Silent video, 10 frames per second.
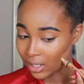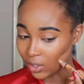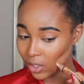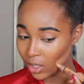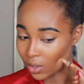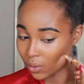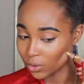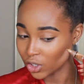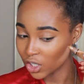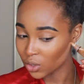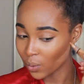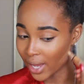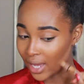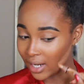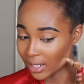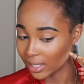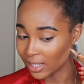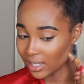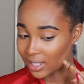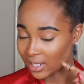you know, just waiting,
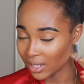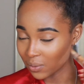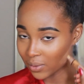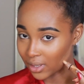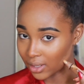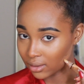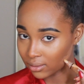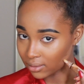he sent one.